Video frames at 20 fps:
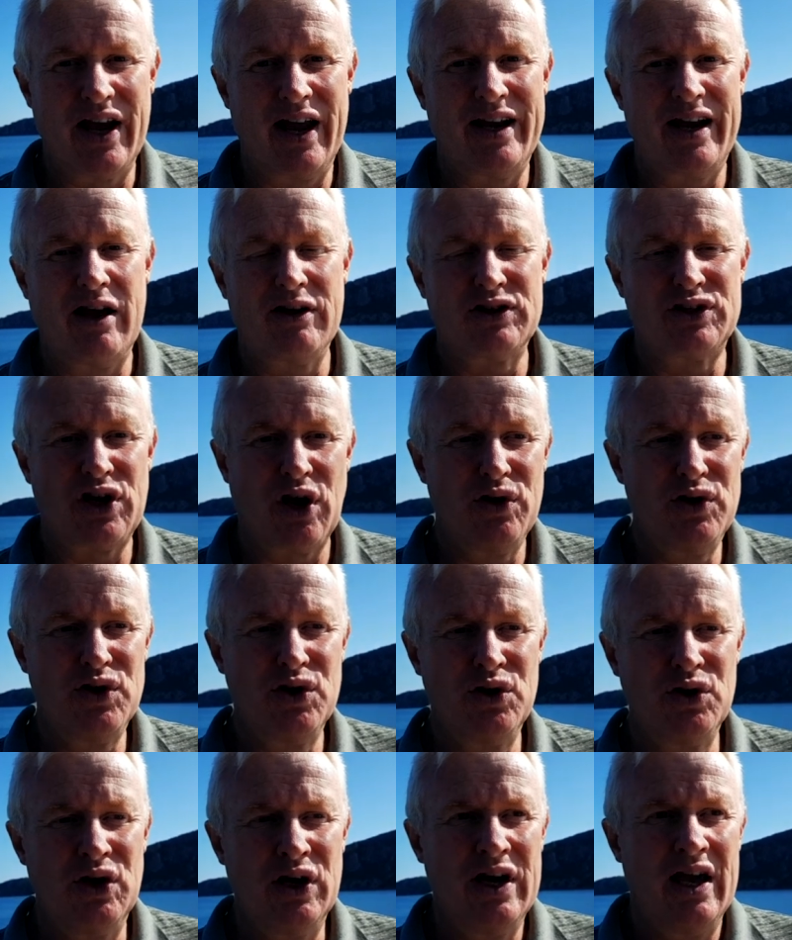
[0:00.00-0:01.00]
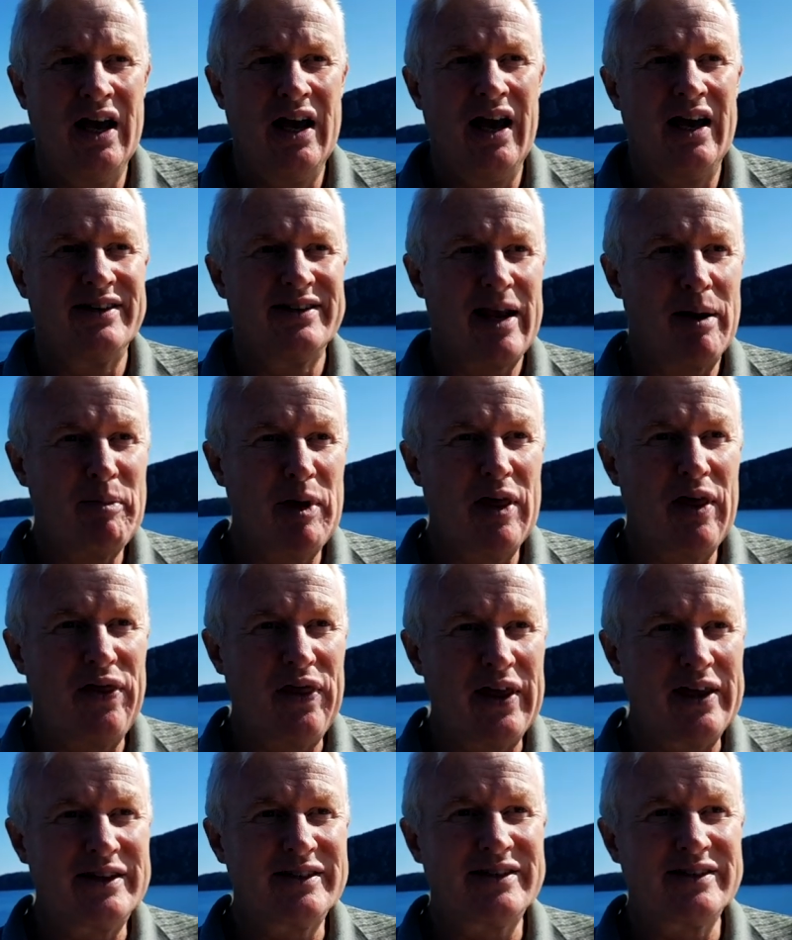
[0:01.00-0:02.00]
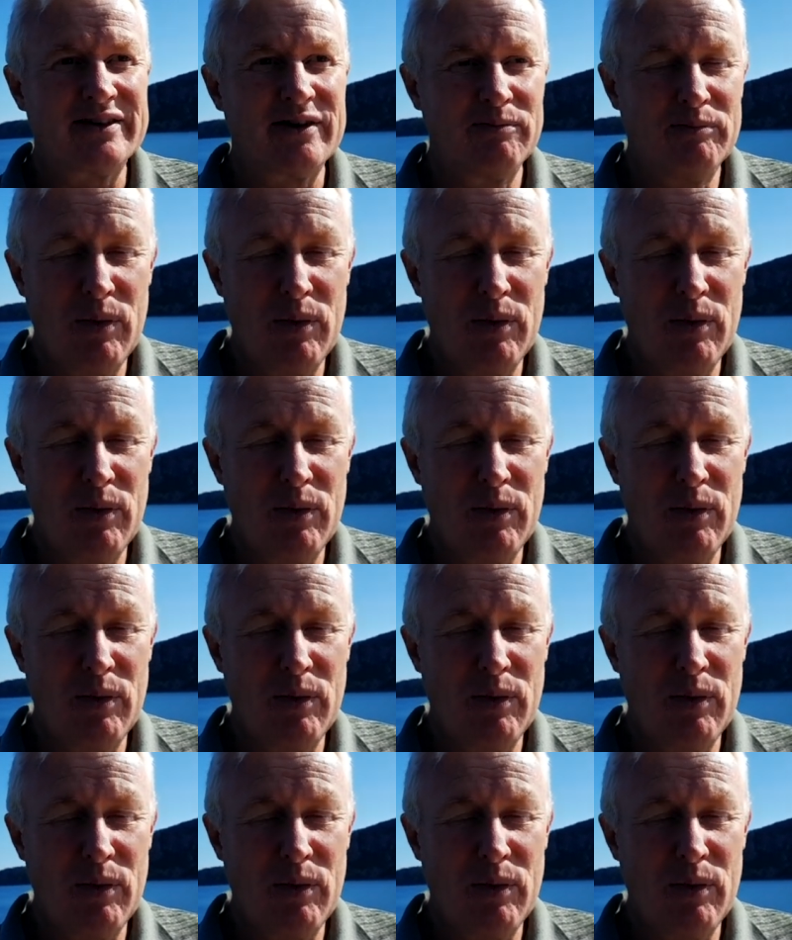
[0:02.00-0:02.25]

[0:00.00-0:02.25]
and I'll show you some of the things,